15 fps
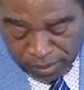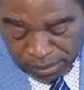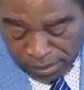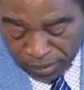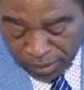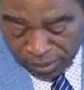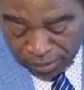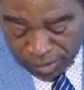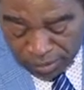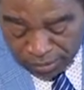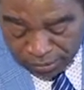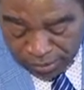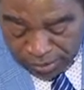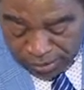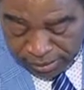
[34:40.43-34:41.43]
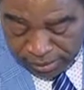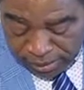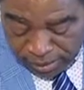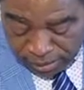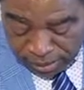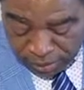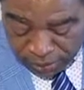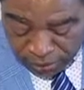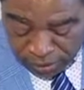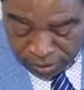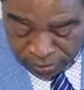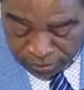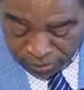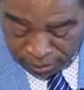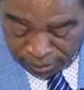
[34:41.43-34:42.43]
And we're reading verse number
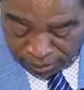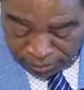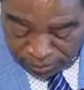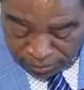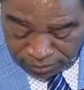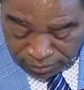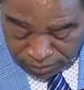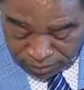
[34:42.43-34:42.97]
45.